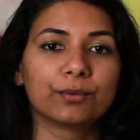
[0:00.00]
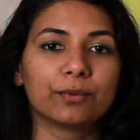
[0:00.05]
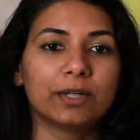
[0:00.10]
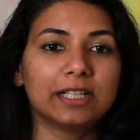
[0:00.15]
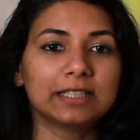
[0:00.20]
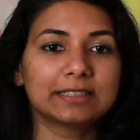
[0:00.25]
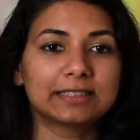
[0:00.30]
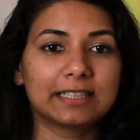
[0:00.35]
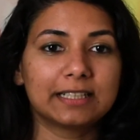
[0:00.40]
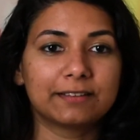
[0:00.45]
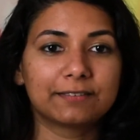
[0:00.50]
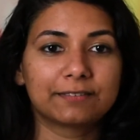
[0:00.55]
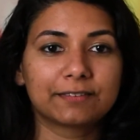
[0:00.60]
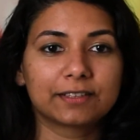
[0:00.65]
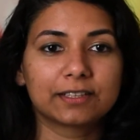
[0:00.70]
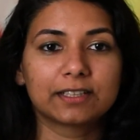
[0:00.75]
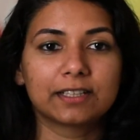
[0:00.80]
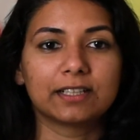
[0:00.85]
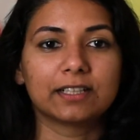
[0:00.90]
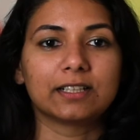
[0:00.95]
West
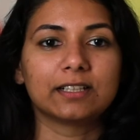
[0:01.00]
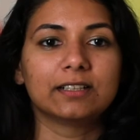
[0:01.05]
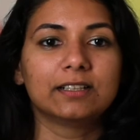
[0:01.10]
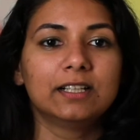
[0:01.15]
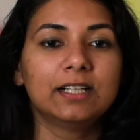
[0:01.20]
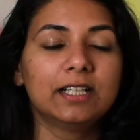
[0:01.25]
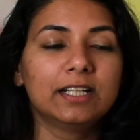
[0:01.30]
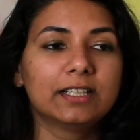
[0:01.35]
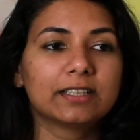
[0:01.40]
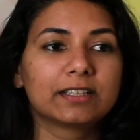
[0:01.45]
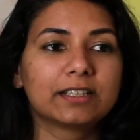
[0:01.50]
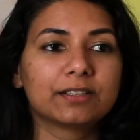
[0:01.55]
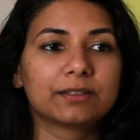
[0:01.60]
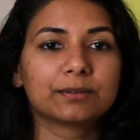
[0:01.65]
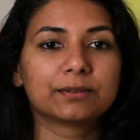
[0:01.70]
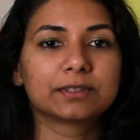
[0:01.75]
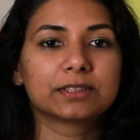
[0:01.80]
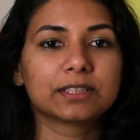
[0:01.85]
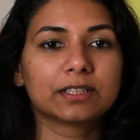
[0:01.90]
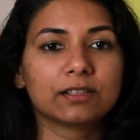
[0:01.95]
Africa. There
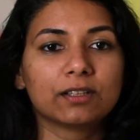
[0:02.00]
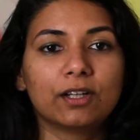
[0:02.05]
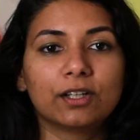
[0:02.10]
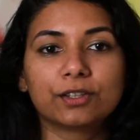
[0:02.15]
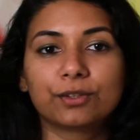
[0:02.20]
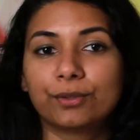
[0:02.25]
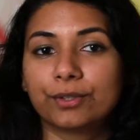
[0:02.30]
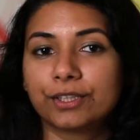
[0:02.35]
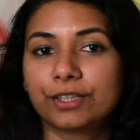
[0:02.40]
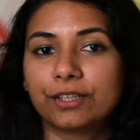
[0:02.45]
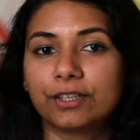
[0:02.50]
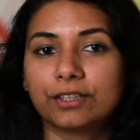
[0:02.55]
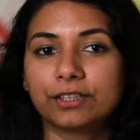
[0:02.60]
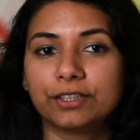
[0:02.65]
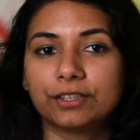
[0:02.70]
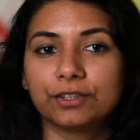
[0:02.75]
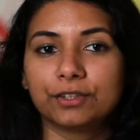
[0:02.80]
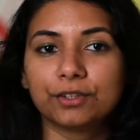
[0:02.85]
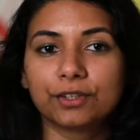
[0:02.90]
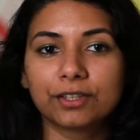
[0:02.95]
was a lot going on
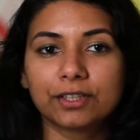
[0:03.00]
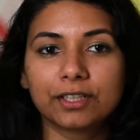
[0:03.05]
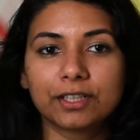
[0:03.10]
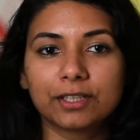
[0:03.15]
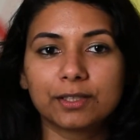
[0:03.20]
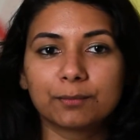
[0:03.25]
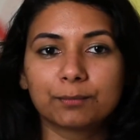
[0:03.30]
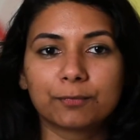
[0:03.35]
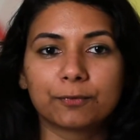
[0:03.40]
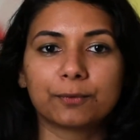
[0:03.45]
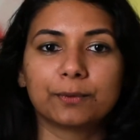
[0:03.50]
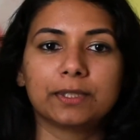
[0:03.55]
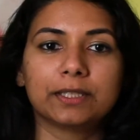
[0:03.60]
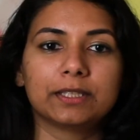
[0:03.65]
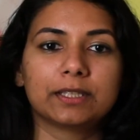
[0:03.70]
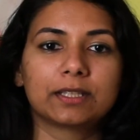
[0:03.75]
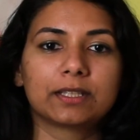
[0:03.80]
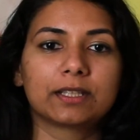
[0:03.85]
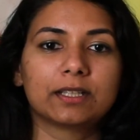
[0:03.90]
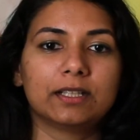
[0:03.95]
in Europe
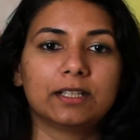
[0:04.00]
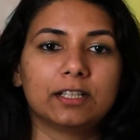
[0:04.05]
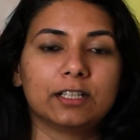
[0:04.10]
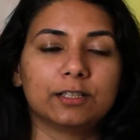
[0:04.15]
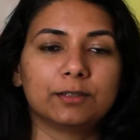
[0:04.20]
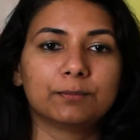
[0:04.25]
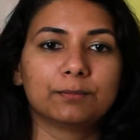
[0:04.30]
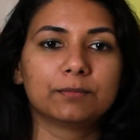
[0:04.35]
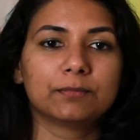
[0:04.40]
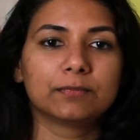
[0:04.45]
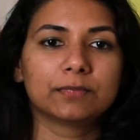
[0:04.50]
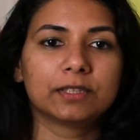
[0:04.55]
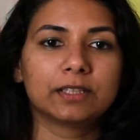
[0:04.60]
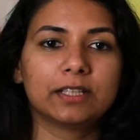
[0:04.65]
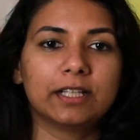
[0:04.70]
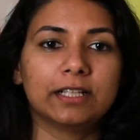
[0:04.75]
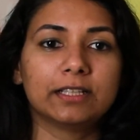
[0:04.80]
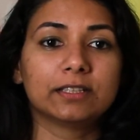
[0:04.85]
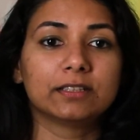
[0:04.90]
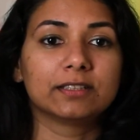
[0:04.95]
with
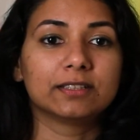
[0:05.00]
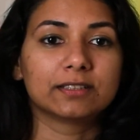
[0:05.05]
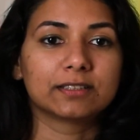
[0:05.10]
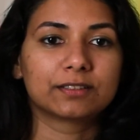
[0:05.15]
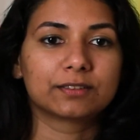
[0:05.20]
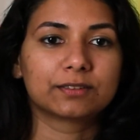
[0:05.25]
and the